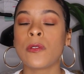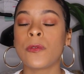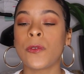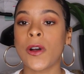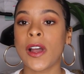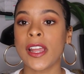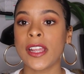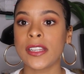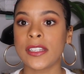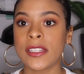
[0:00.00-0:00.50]

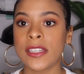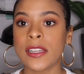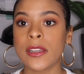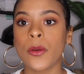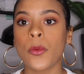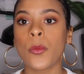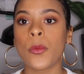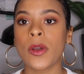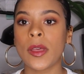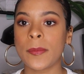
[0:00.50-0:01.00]

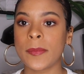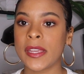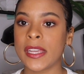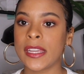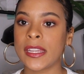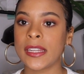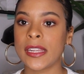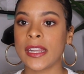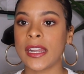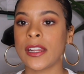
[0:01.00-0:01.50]
finding
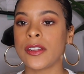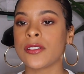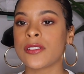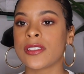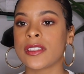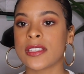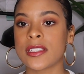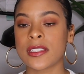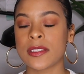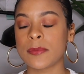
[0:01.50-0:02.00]
women, and I know
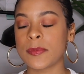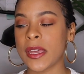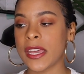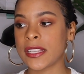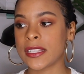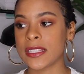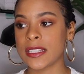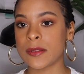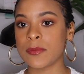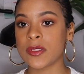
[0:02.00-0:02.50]
this
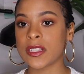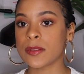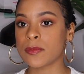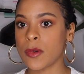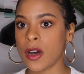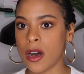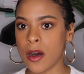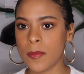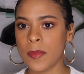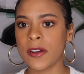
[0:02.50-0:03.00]
may seem
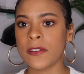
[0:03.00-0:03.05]
small,